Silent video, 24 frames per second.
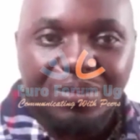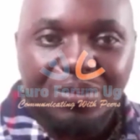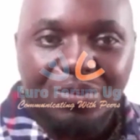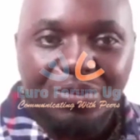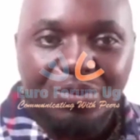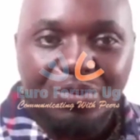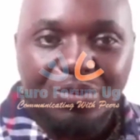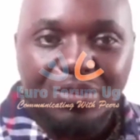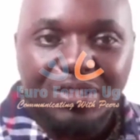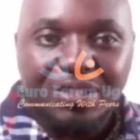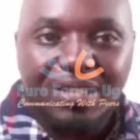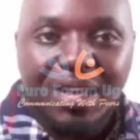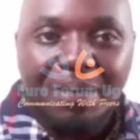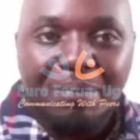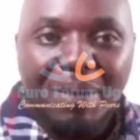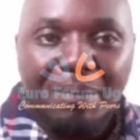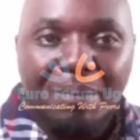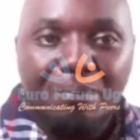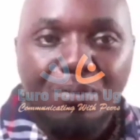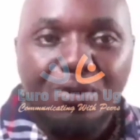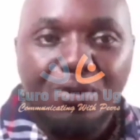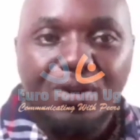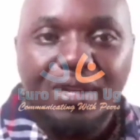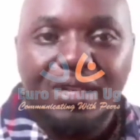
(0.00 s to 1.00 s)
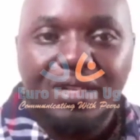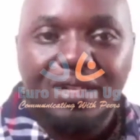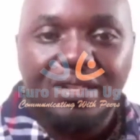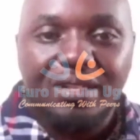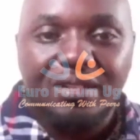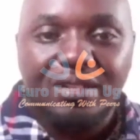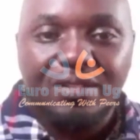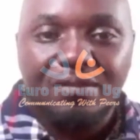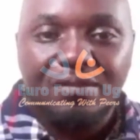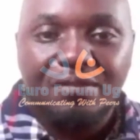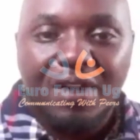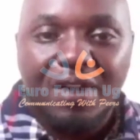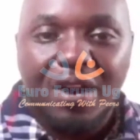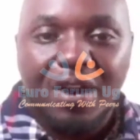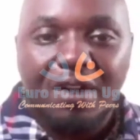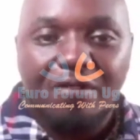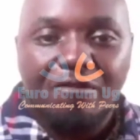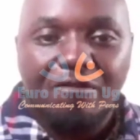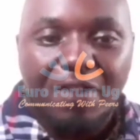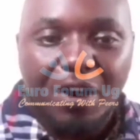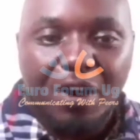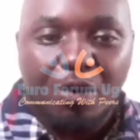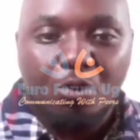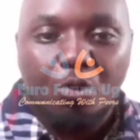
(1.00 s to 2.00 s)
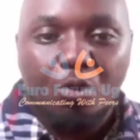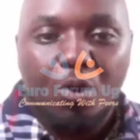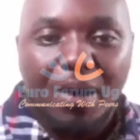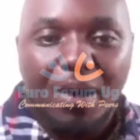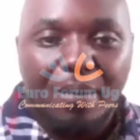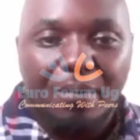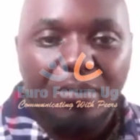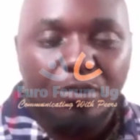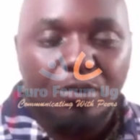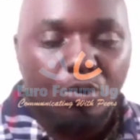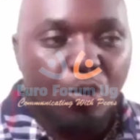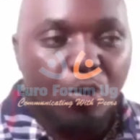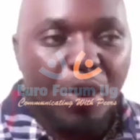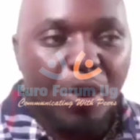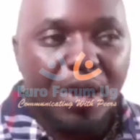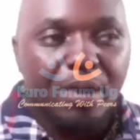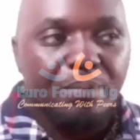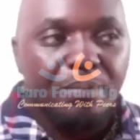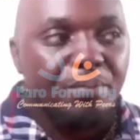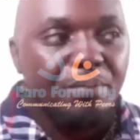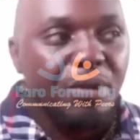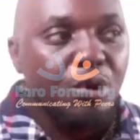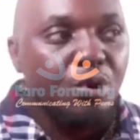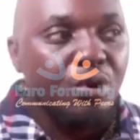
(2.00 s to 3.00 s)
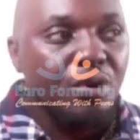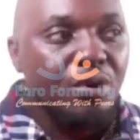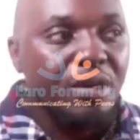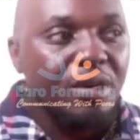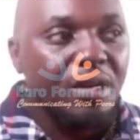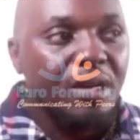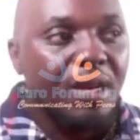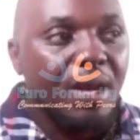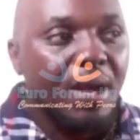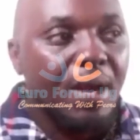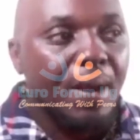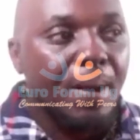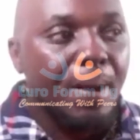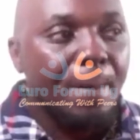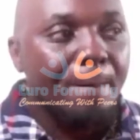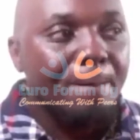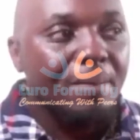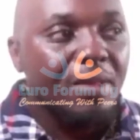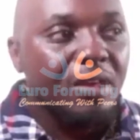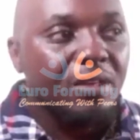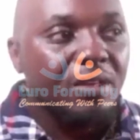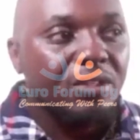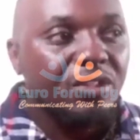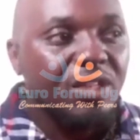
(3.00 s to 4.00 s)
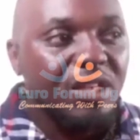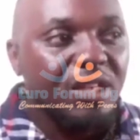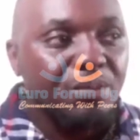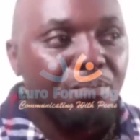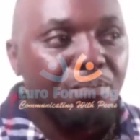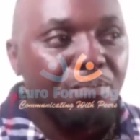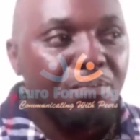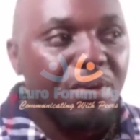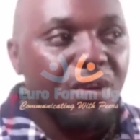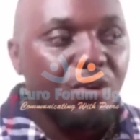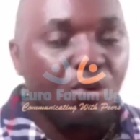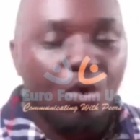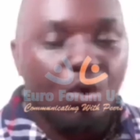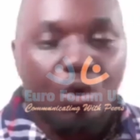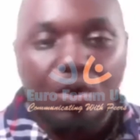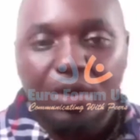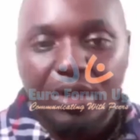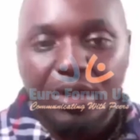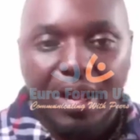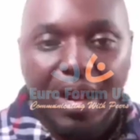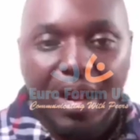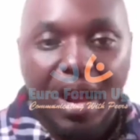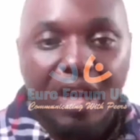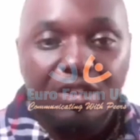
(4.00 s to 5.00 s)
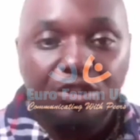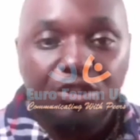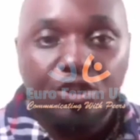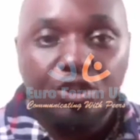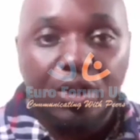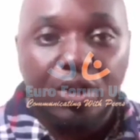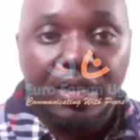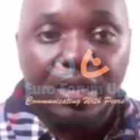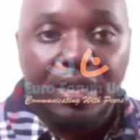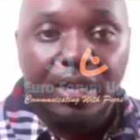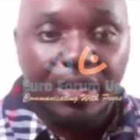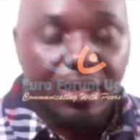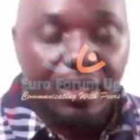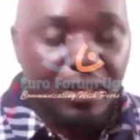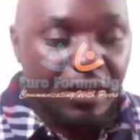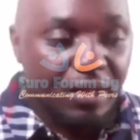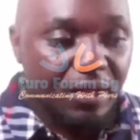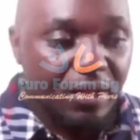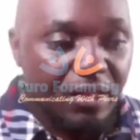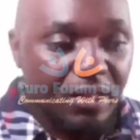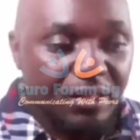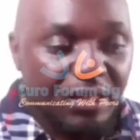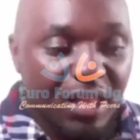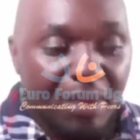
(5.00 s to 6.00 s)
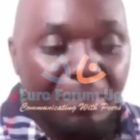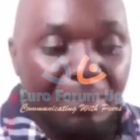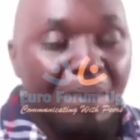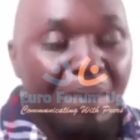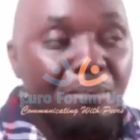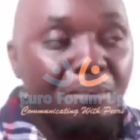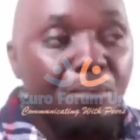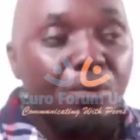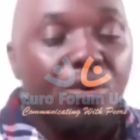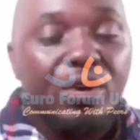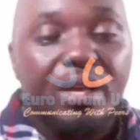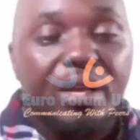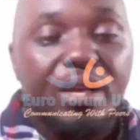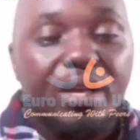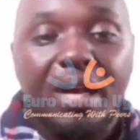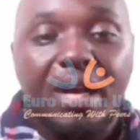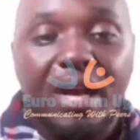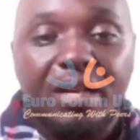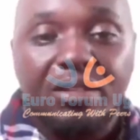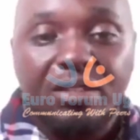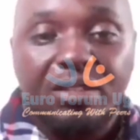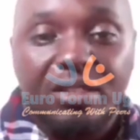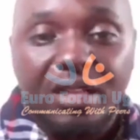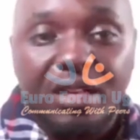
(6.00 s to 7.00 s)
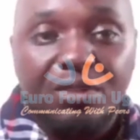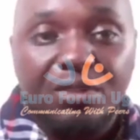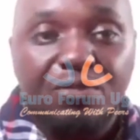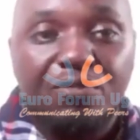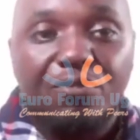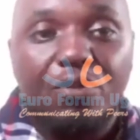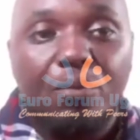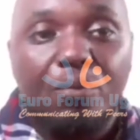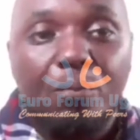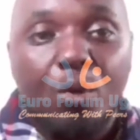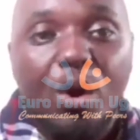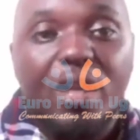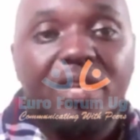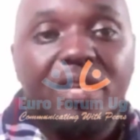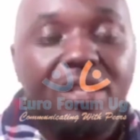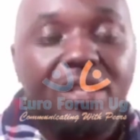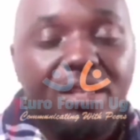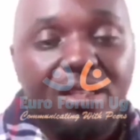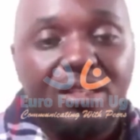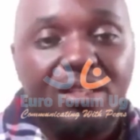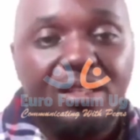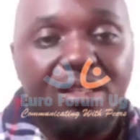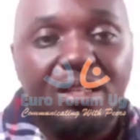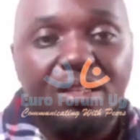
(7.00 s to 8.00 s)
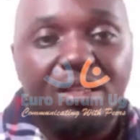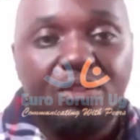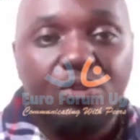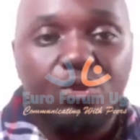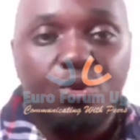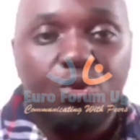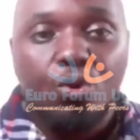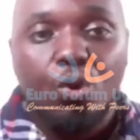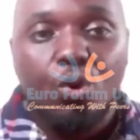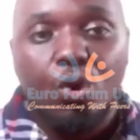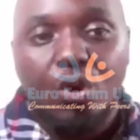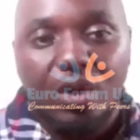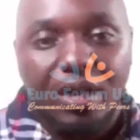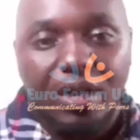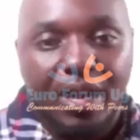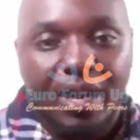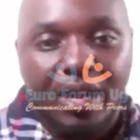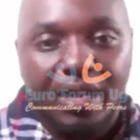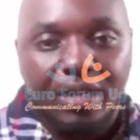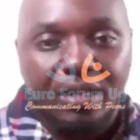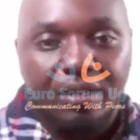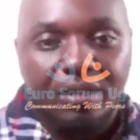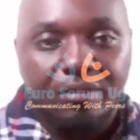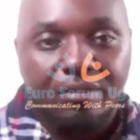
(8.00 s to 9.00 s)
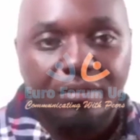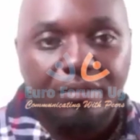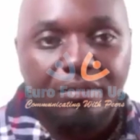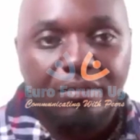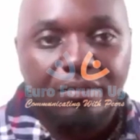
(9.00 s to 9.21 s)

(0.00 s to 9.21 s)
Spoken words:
You know, cyberbullying is far, far, quite beyond just being online. Actually, cyberbullying can start from what these teens do online.